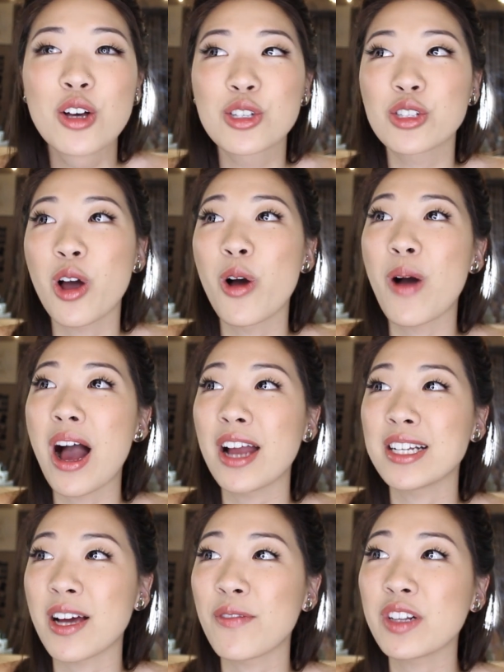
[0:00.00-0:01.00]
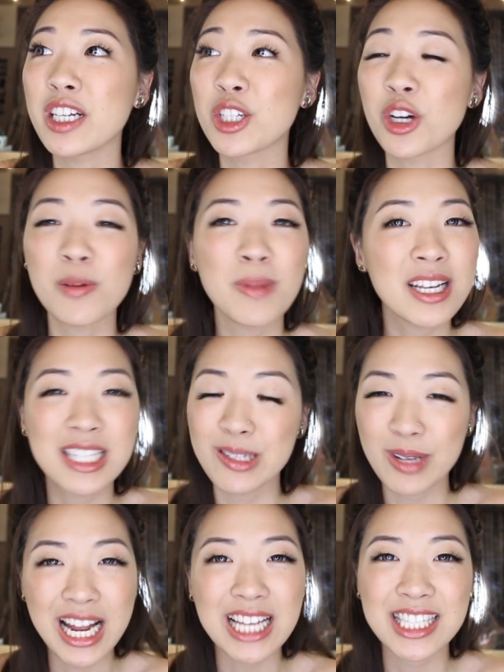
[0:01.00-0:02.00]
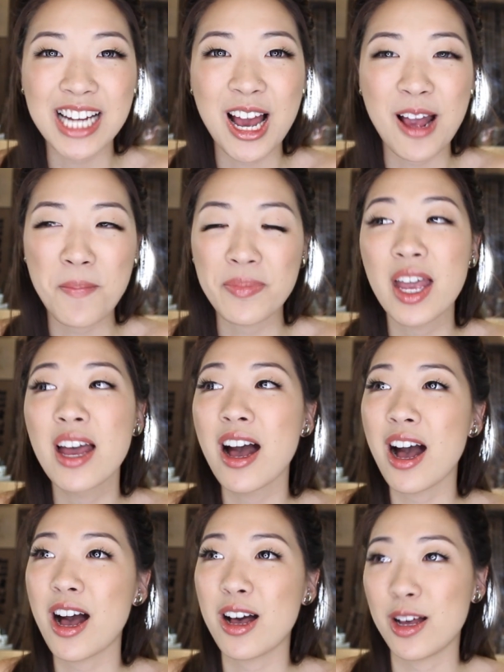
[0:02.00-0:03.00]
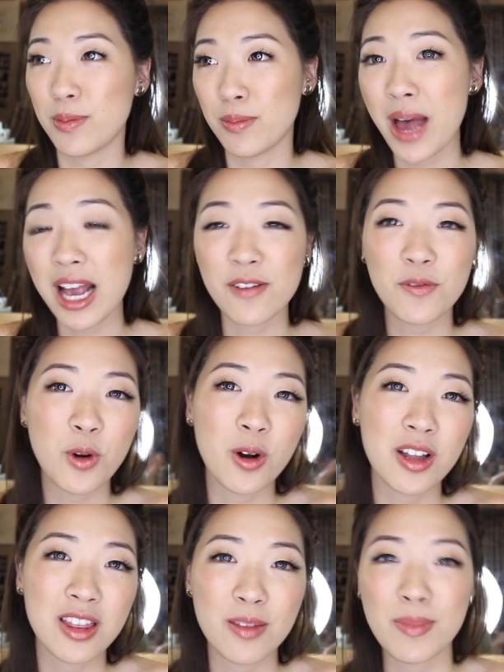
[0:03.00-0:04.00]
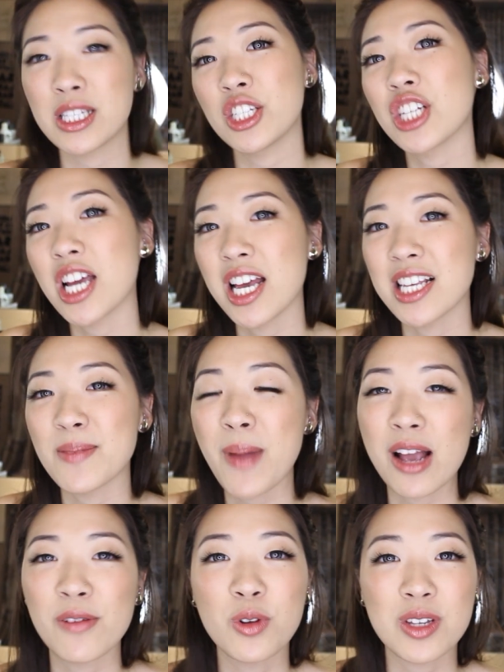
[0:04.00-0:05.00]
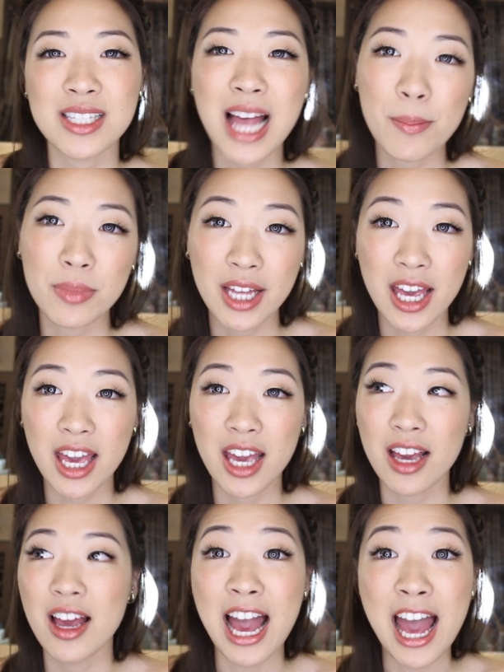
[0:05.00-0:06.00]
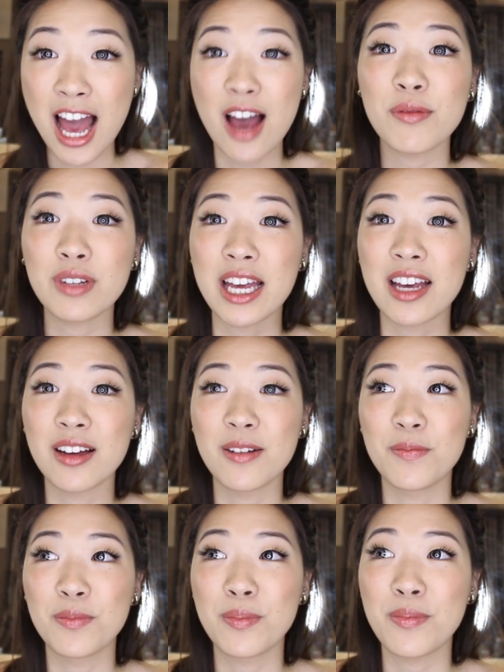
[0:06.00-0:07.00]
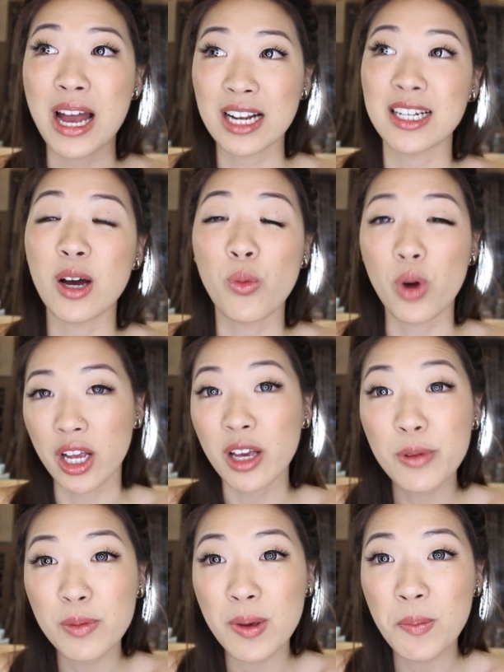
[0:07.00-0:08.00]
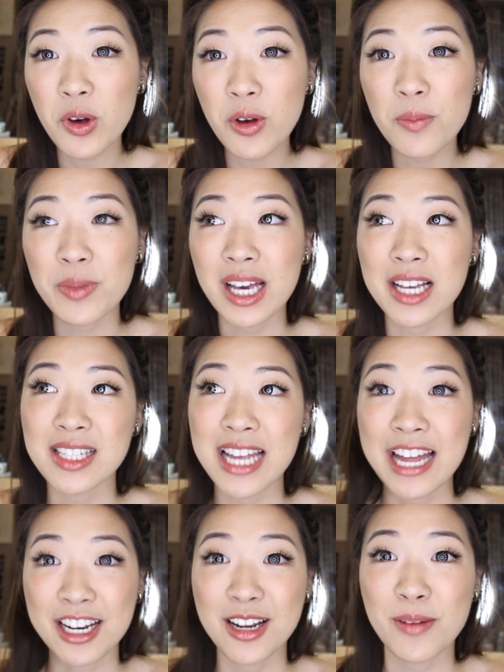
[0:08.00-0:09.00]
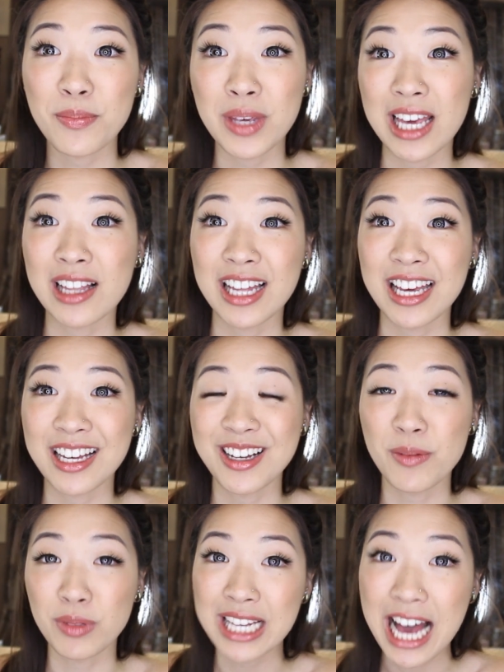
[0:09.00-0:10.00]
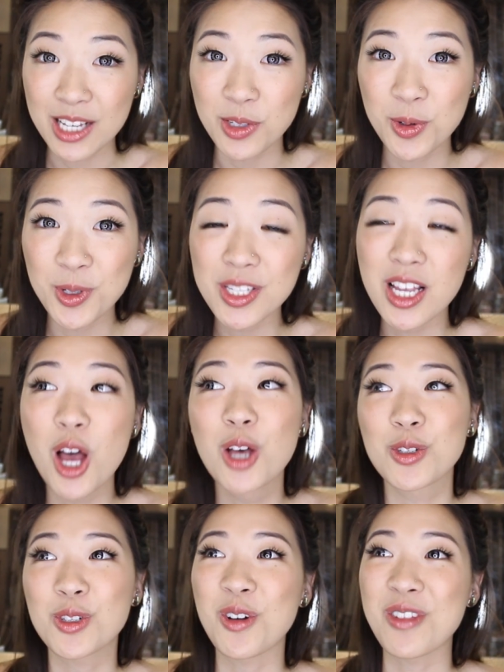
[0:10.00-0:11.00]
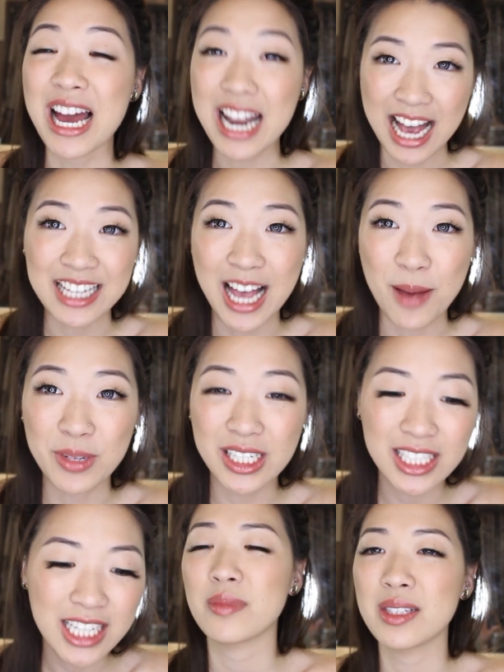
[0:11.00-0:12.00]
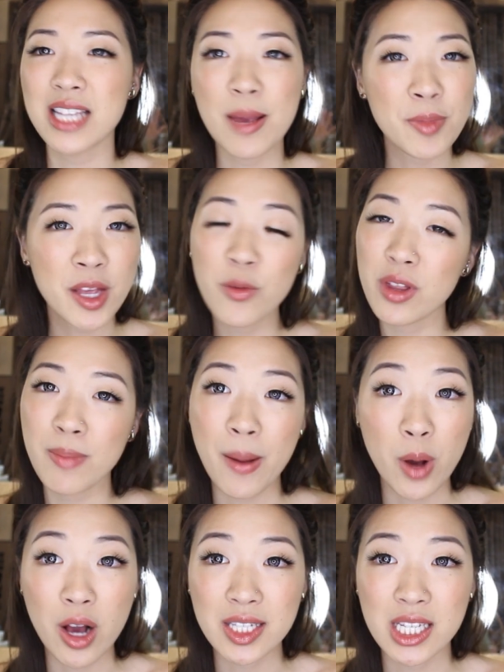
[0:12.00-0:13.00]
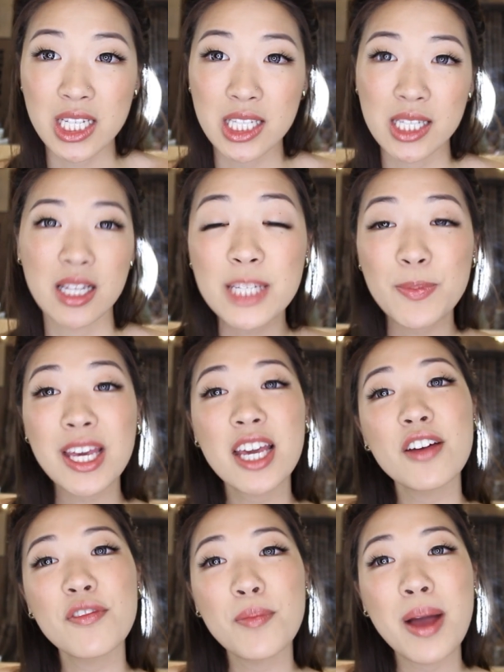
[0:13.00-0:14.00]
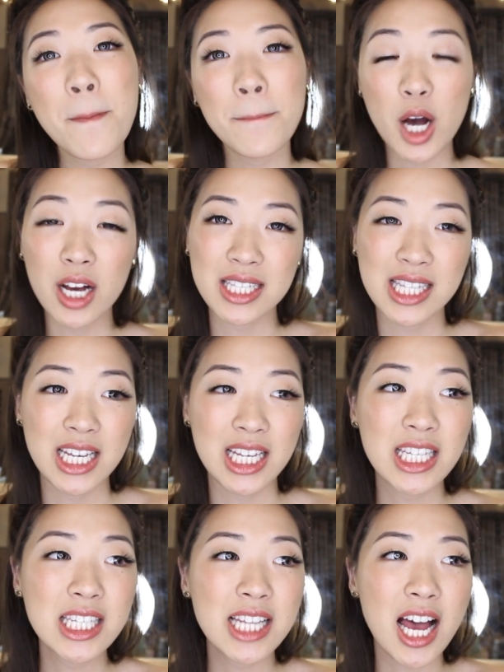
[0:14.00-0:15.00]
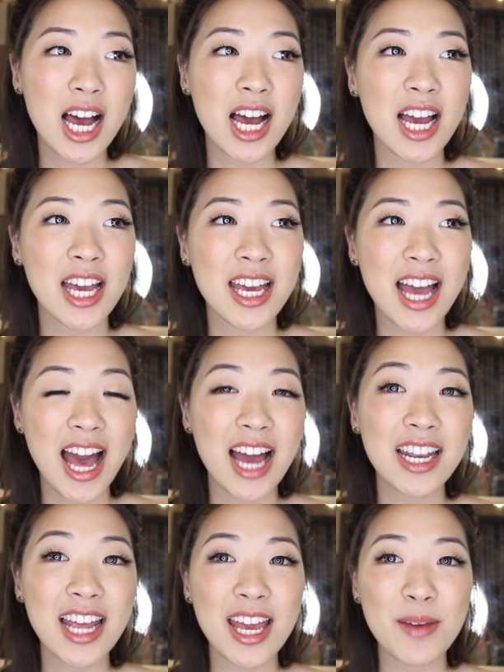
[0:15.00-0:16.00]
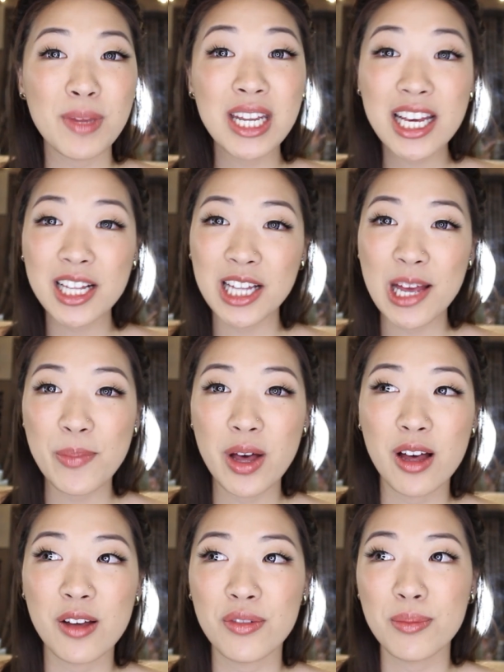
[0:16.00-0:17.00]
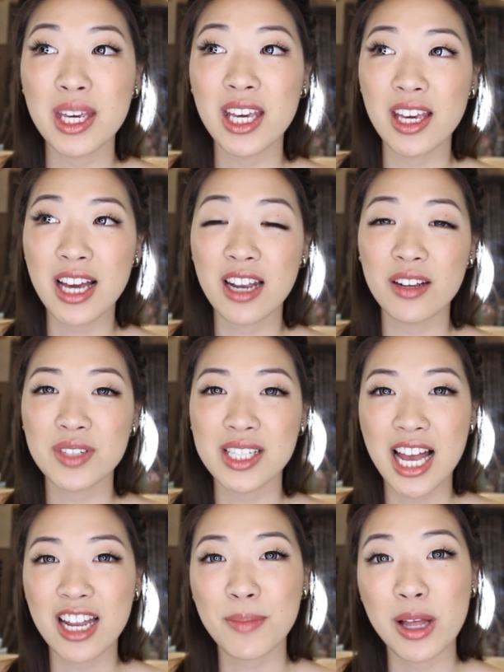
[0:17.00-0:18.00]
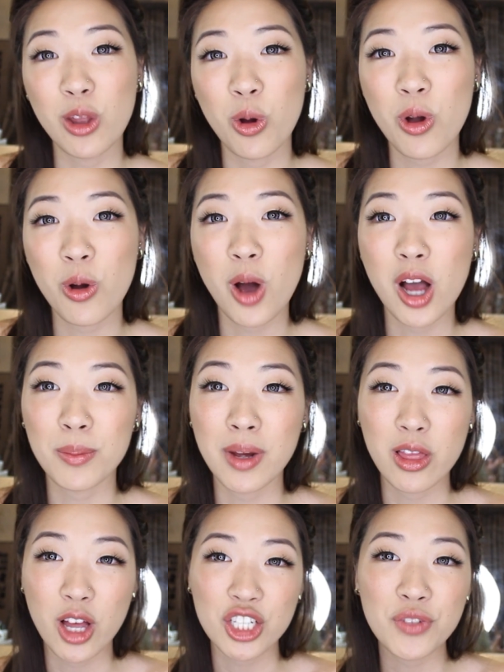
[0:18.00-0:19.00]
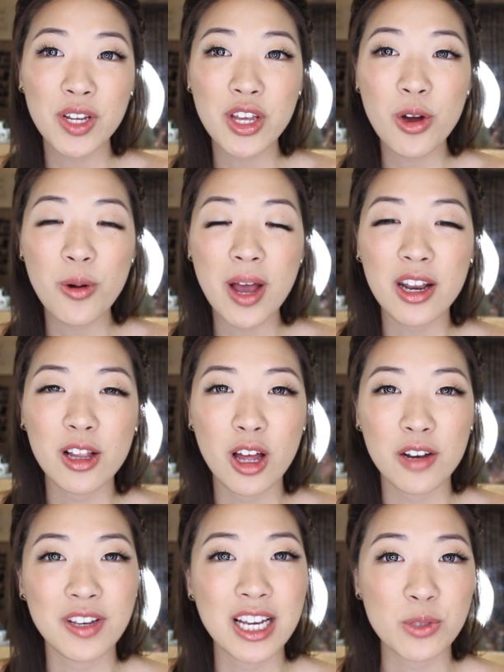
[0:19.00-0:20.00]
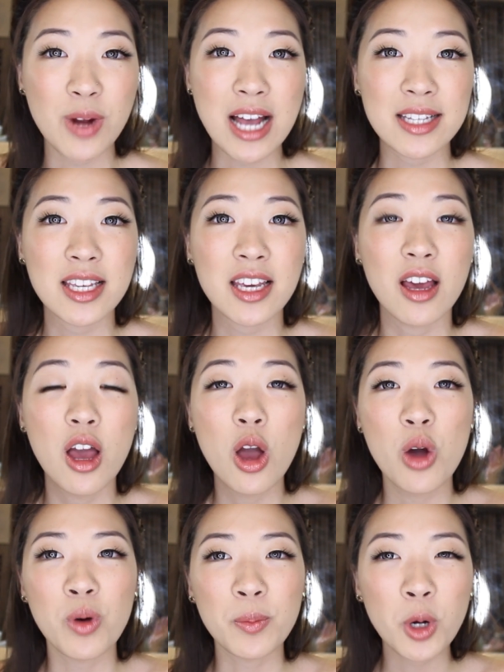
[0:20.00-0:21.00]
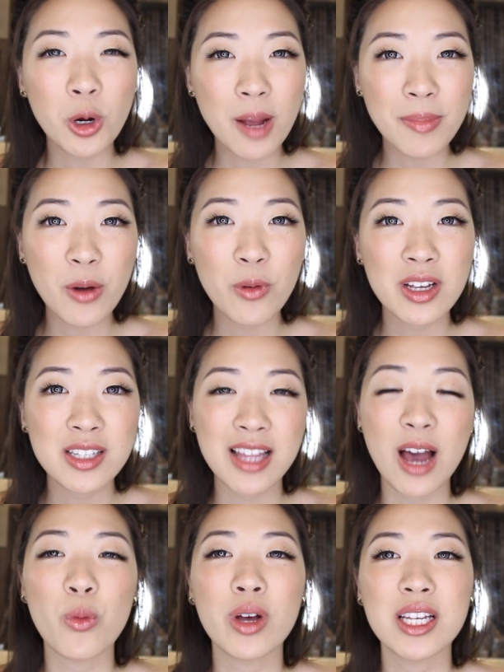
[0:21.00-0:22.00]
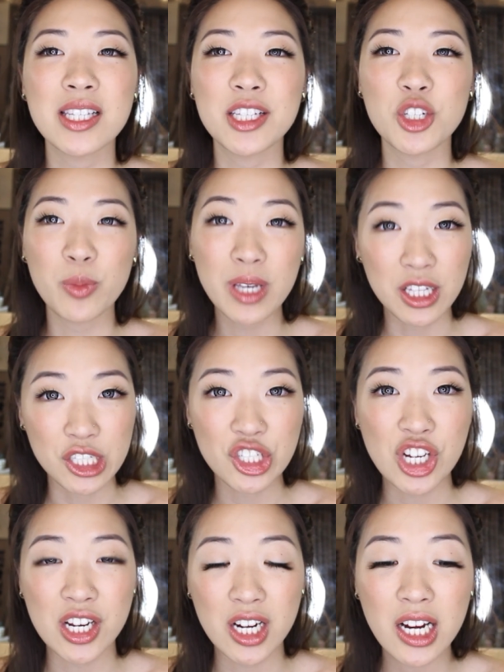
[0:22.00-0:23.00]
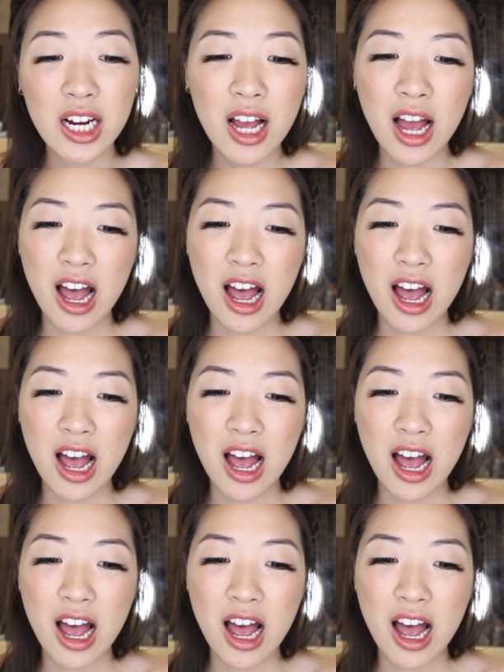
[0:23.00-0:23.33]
So I definitely took my sweet ass time, back and forth messages, back and forth sampling. I have like backed out working with people because they ended up being like complete assholes, so that has happened. Same thing with my boxes. Speaking of my boxes, I had a mini clip of me kind of designing my logo on my launch video, and a lot of you guys were asking what program that was. That was Adobe Illustrator.